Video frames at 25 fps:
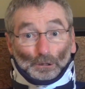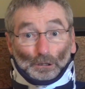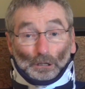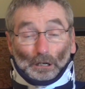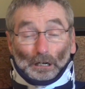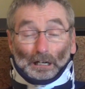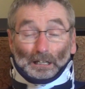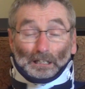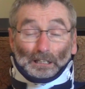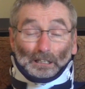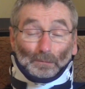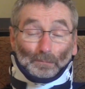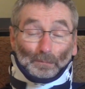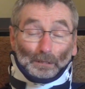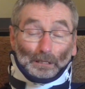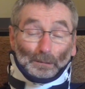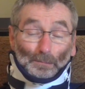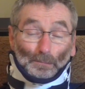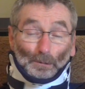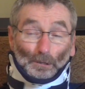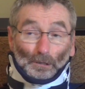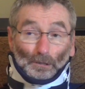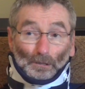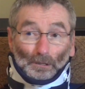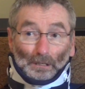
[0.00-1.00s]
talk to
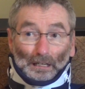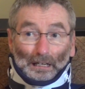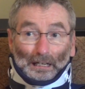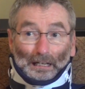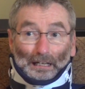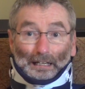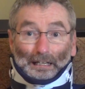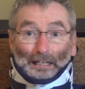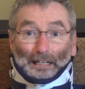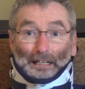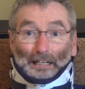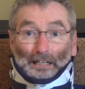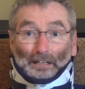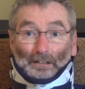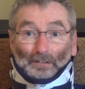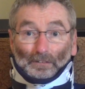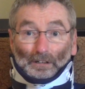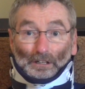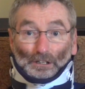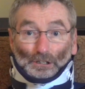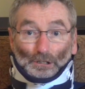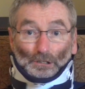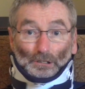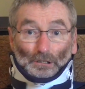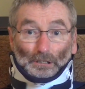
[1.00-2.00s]
people, and
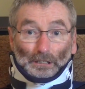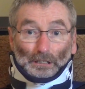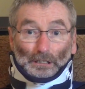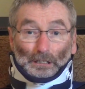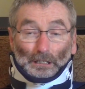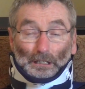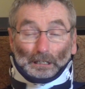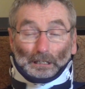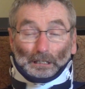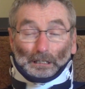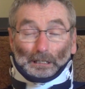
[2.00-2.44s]
eventually